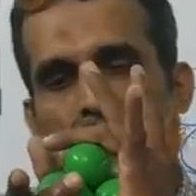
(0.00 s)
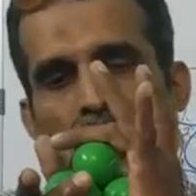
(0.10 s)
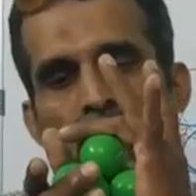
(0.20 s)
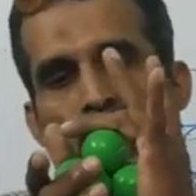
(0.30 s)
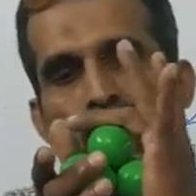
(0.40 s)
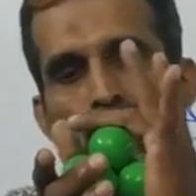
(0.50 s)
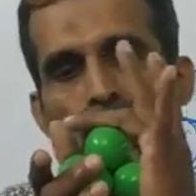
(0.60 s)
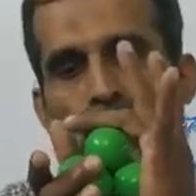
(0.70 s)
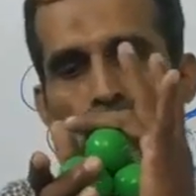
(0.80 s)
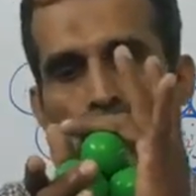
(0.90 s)
and
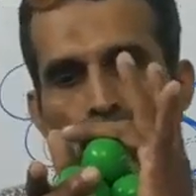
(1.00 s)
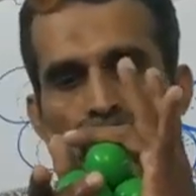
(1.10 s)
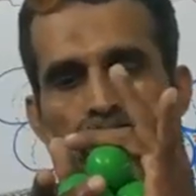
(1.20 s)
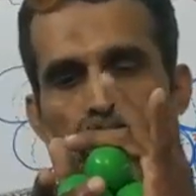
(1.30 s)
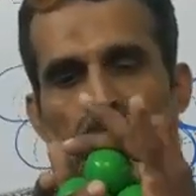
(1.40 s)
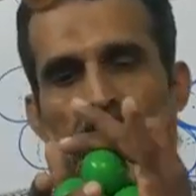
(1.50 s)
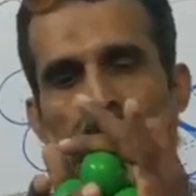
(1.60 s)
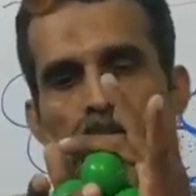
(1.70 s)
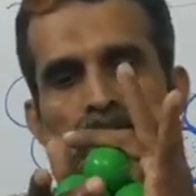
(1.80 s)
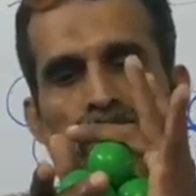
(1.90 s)
you look,
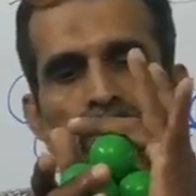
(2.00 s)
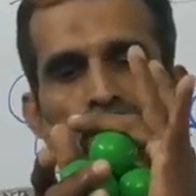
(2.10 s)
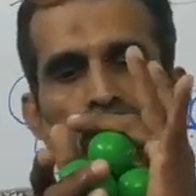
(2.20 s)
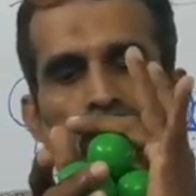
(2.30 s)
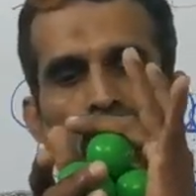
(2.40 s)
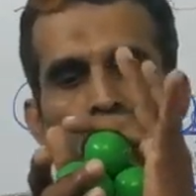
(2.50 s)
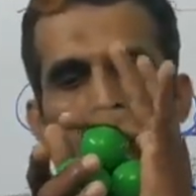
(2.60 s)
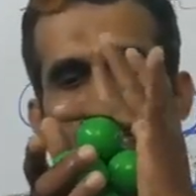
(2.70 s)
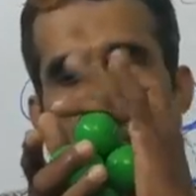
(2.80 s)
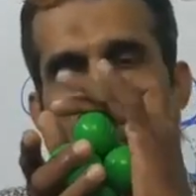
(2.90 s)
you
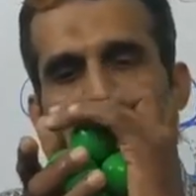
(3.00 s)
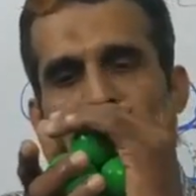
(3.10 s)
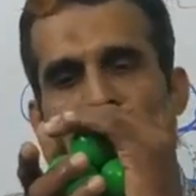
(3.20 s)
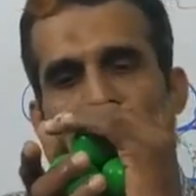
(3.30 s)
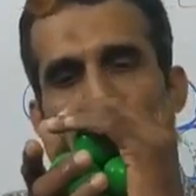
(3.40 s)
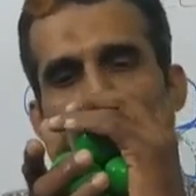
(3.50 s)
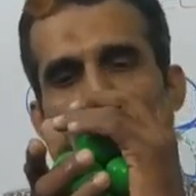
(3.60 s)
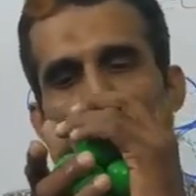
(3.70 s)
can see that